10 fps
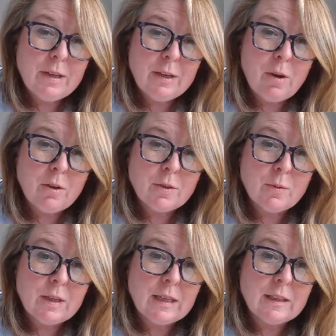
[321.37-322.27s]
but you know
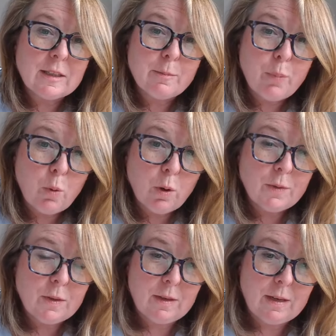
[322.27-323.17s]
also getting the
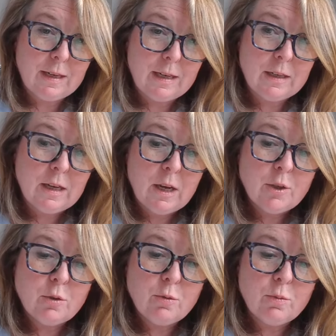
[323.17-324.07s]
support that they need
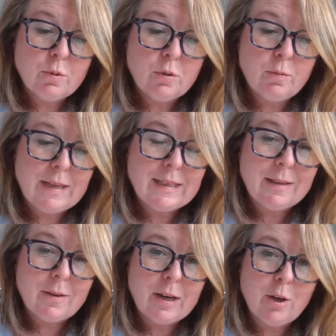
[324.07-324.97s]
to to
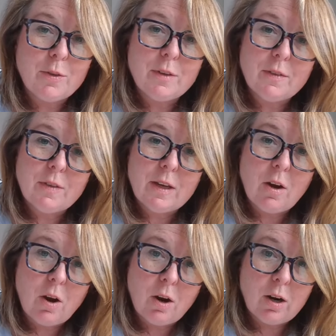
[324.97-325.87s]
maintain their health even if
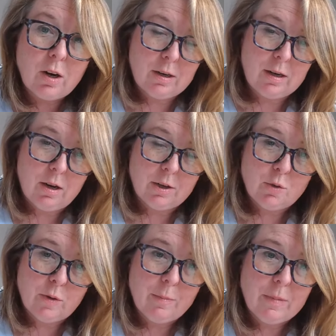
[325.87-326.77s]
they are on
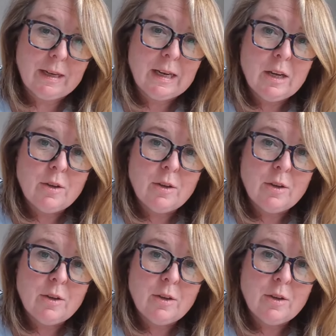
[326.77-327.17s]
treatment.